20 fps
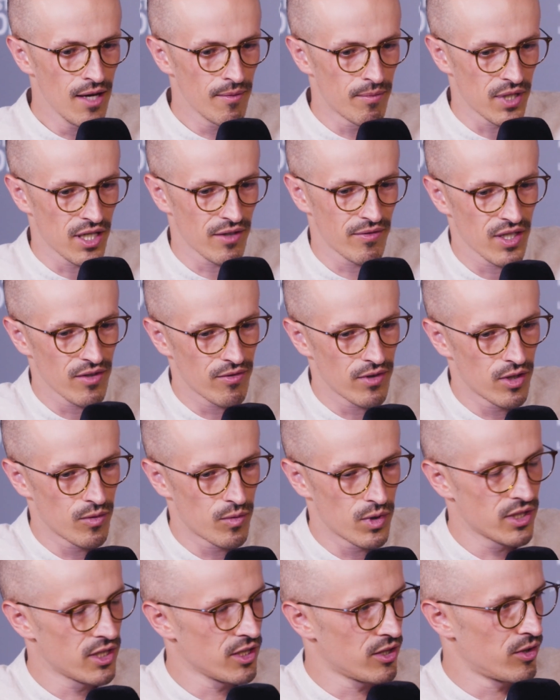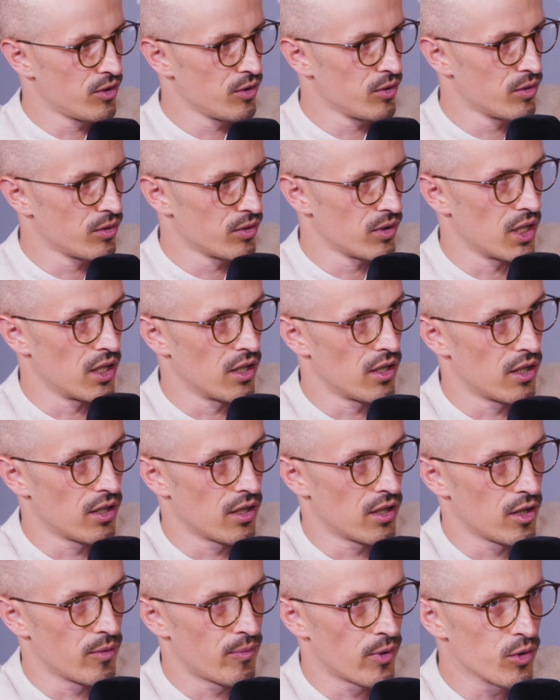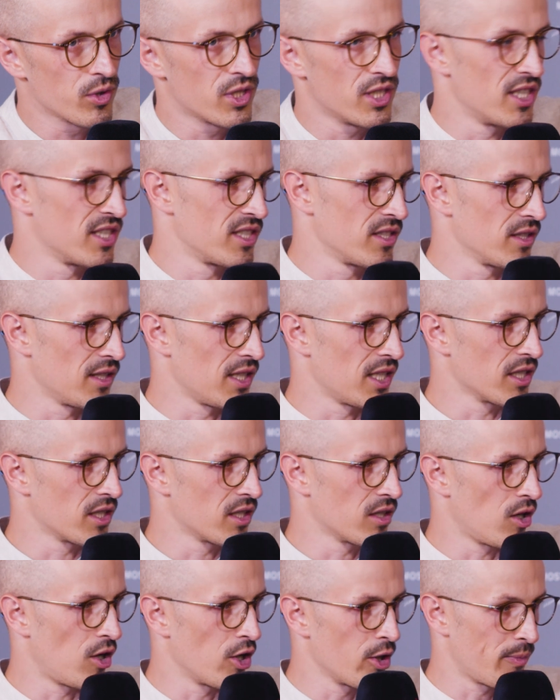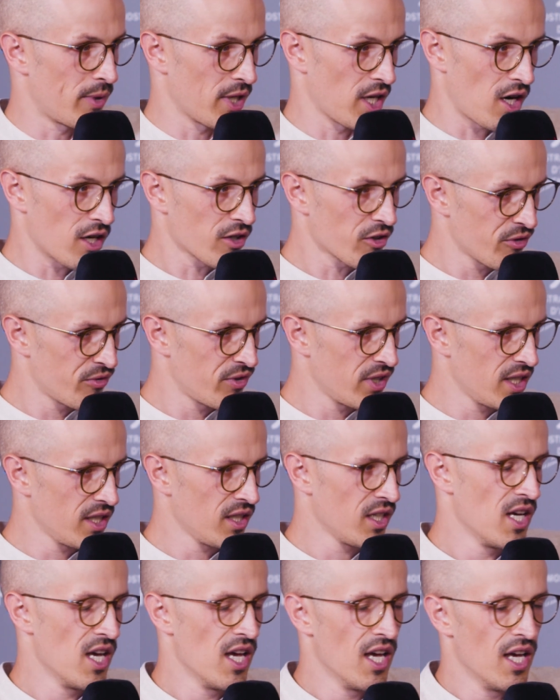But I've never wanted to uh, approach it as a like autobiography.